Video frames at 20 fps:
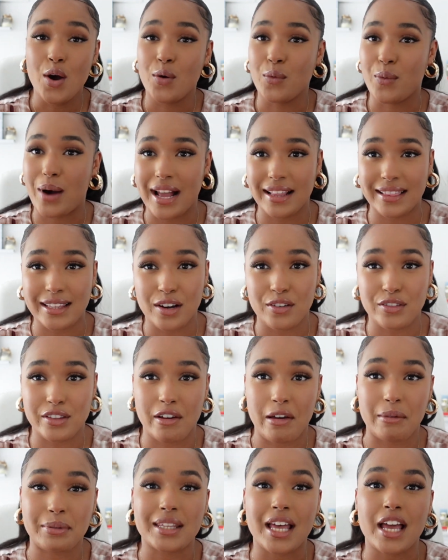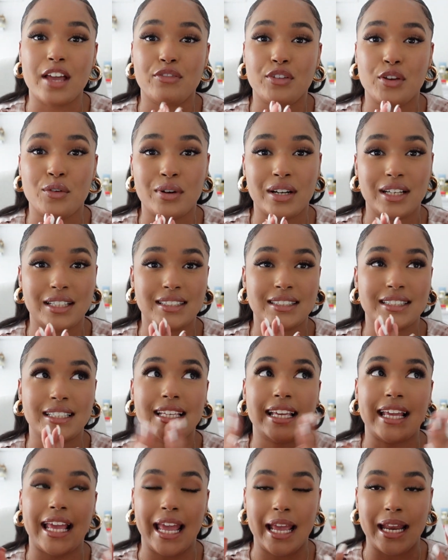right there on their website if you want to
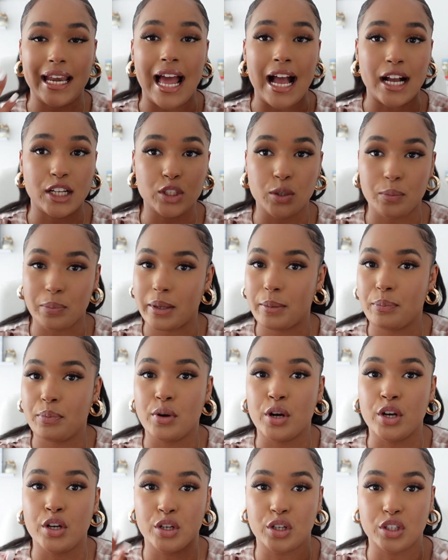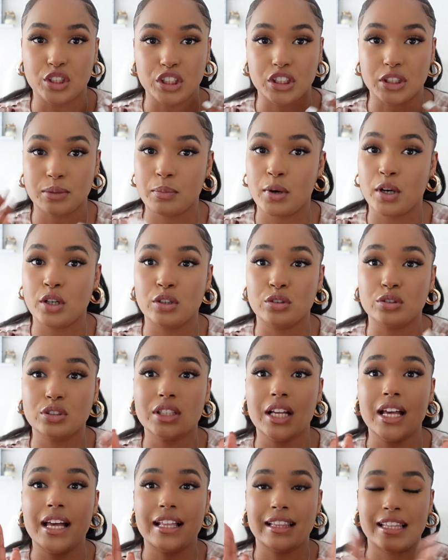see in actual people and not just
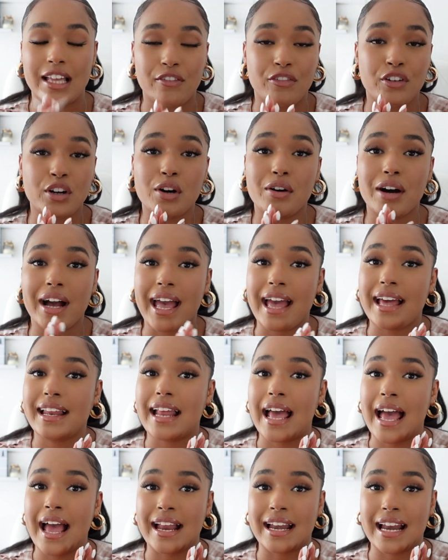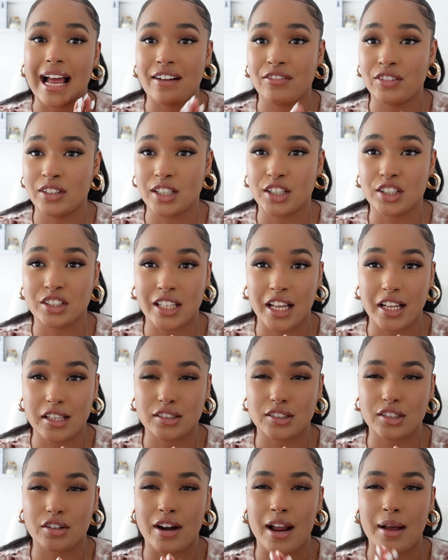models definitely go ahead and have a look on their
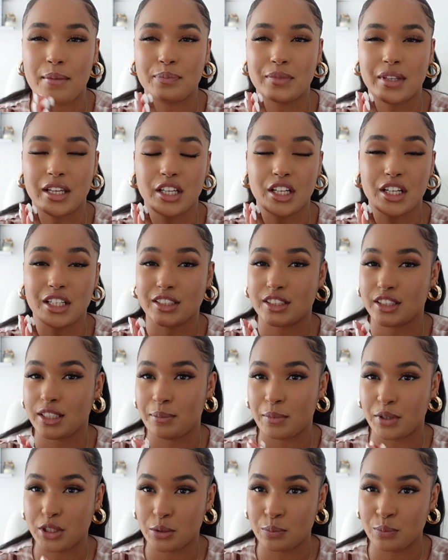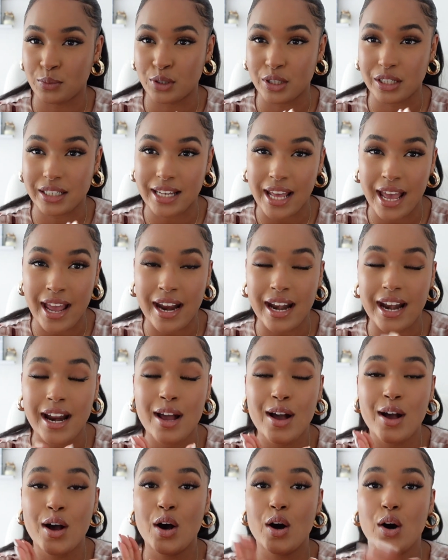instagram that you can see much more there
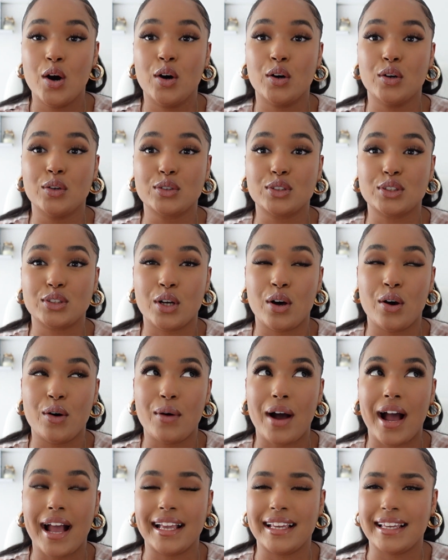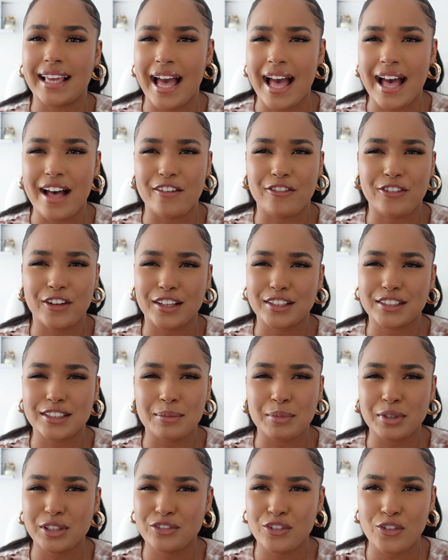also yeah thank you so
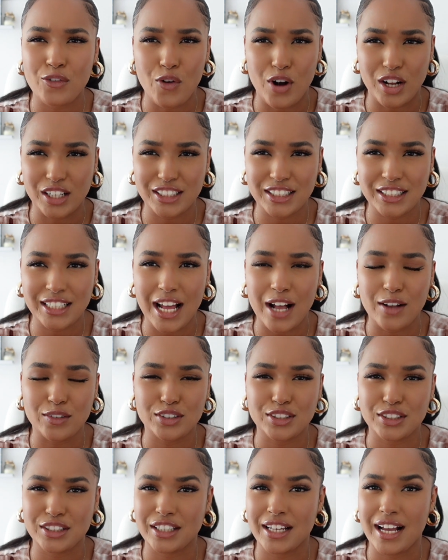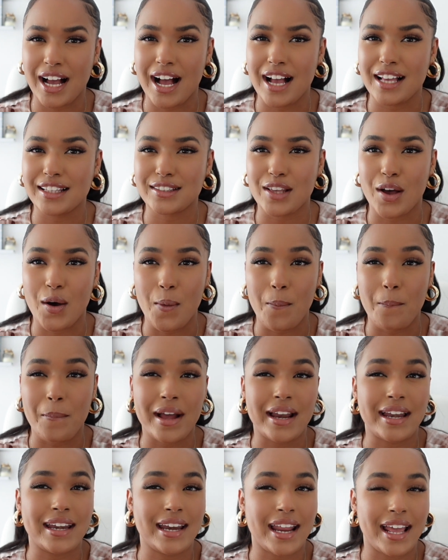much for watching i'll see you guys on
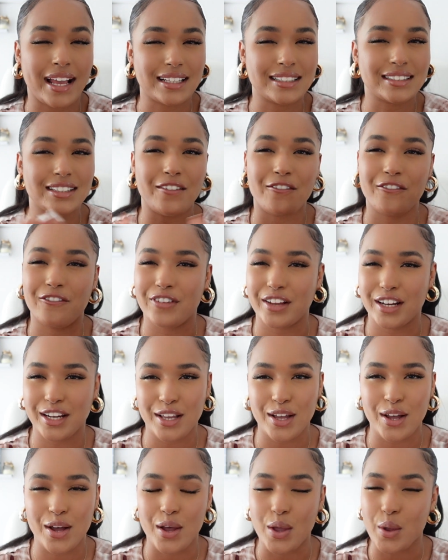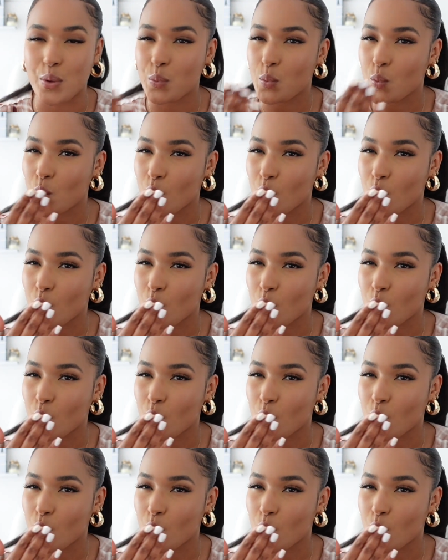my next video